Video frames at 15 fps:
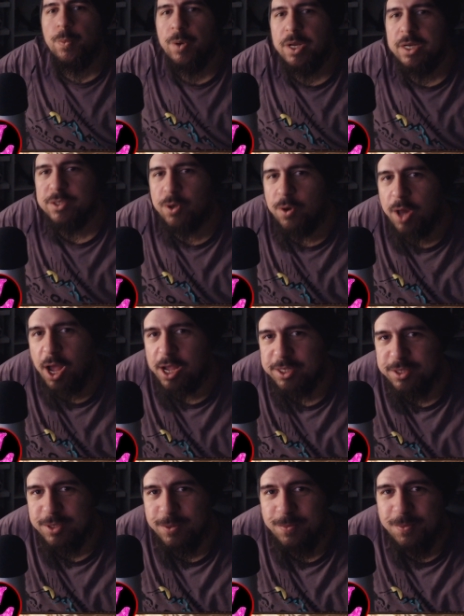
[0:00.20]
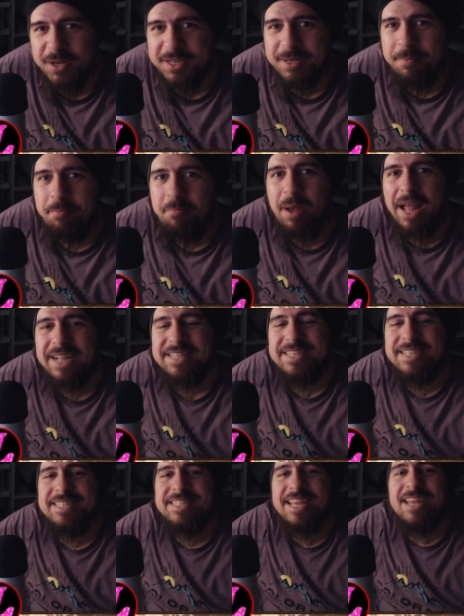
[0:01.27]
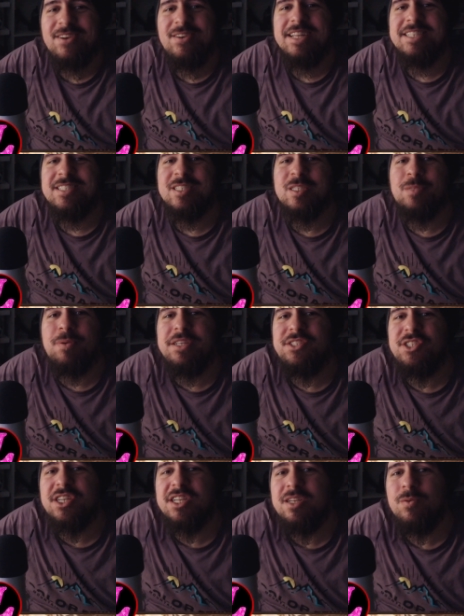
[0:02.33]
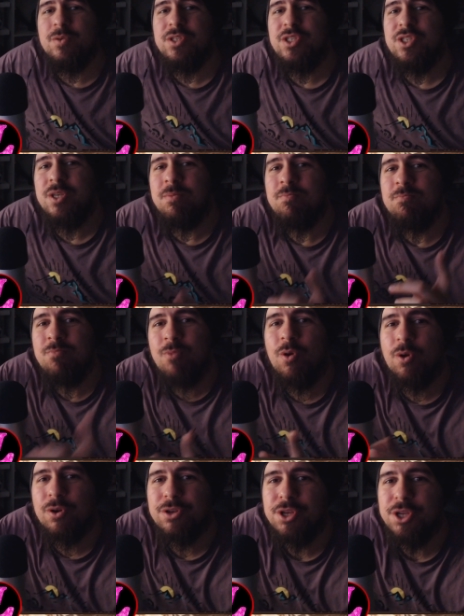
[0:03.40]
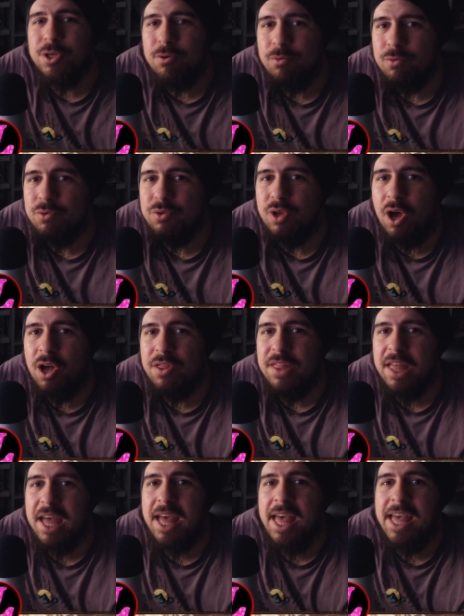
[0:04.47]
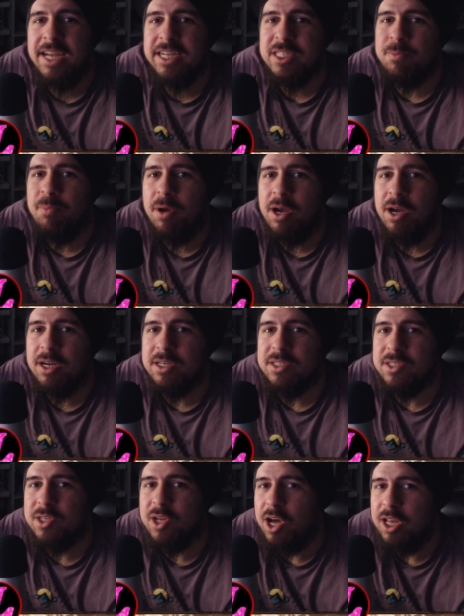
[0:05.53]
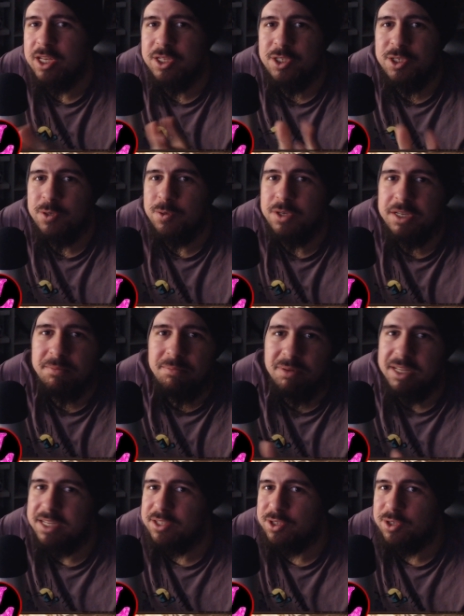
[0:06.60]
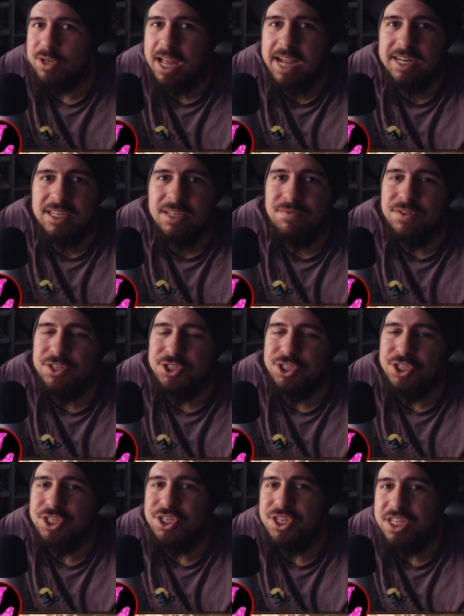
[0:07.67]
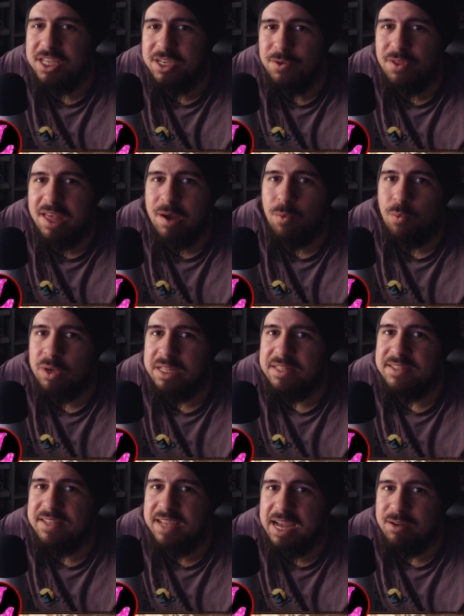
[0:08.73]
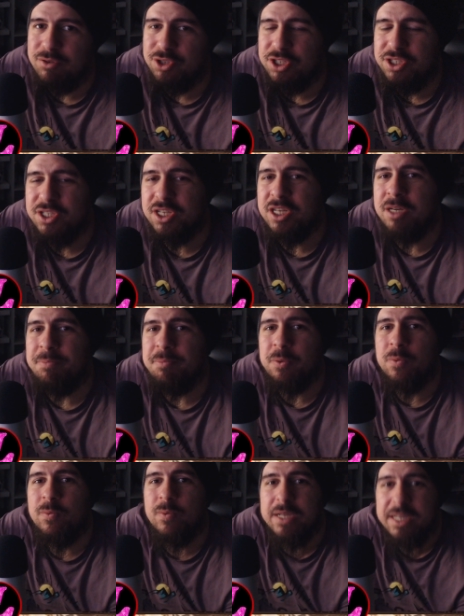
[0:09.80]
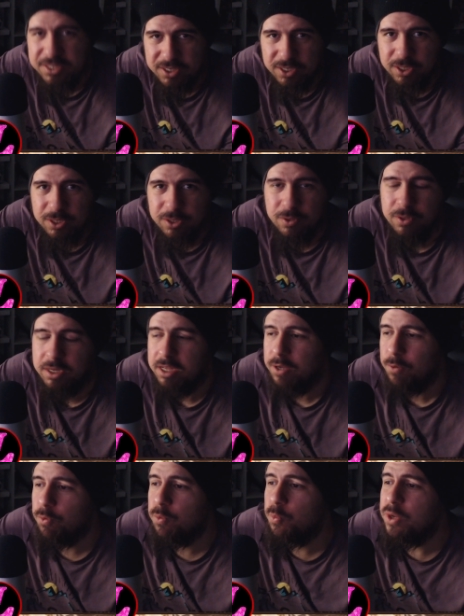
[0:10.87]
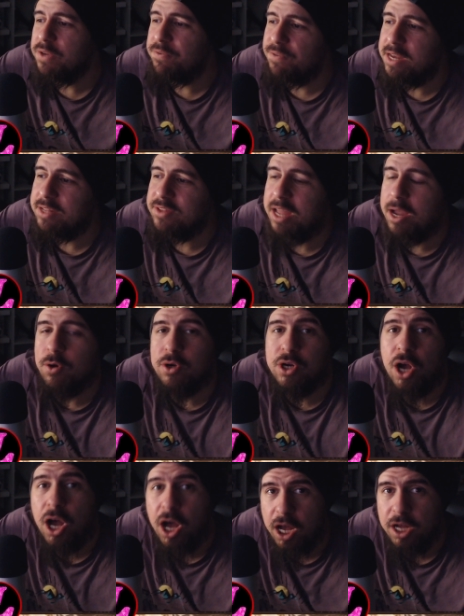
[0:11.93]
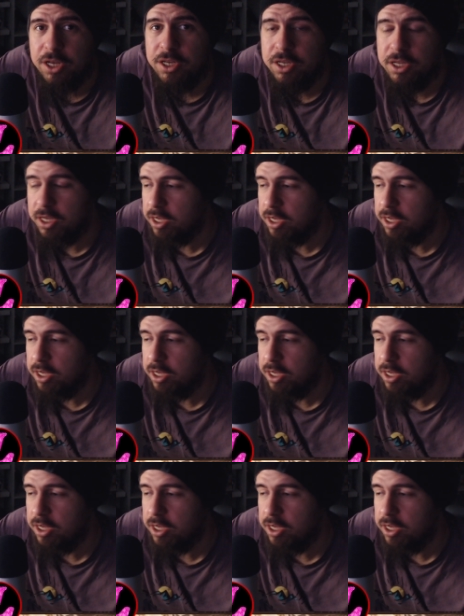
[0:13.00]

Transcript: what is going on YouTube? Welcome back to the channel. Lexx Express checking in with some more news on that Xbox, Call of Duty, Blizzard, Activision deal that went down just a couple weeks ago when we found out COD